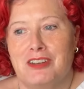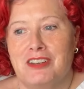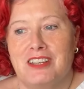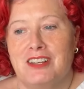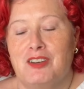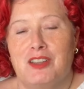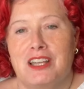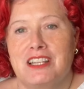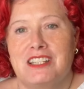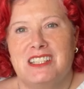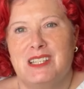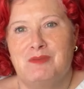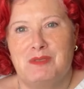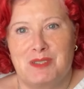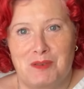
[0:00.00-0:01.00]
and all I could see
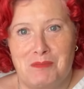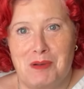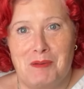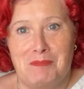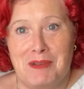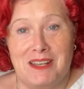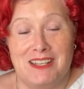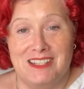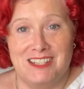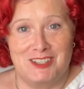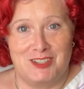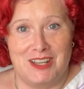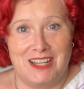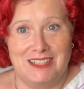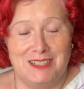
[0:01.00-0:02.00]
was her bum and it
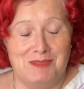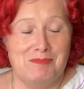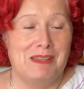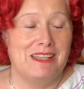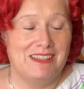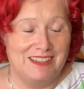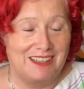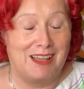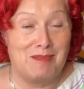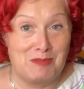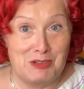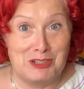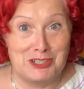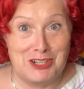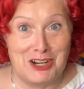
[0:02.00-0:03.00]
distracted me. I'm going to
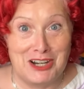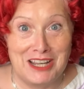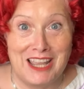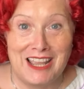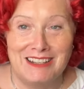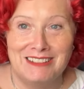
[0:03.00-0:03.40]
start again.